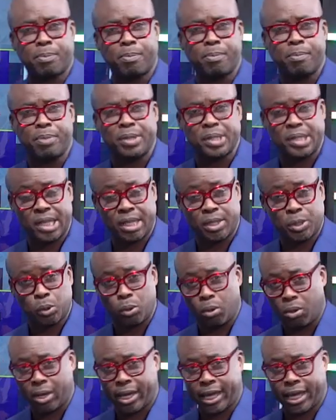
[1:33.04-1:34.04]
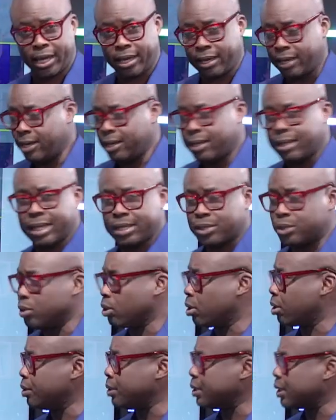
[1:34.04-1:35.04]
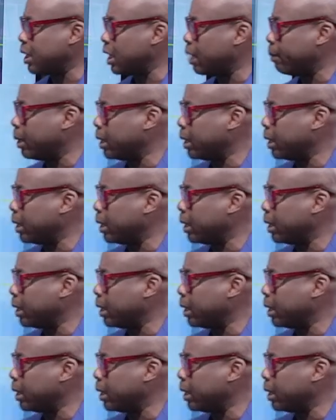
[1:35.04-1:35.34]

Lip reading: business to occur. There's no concern about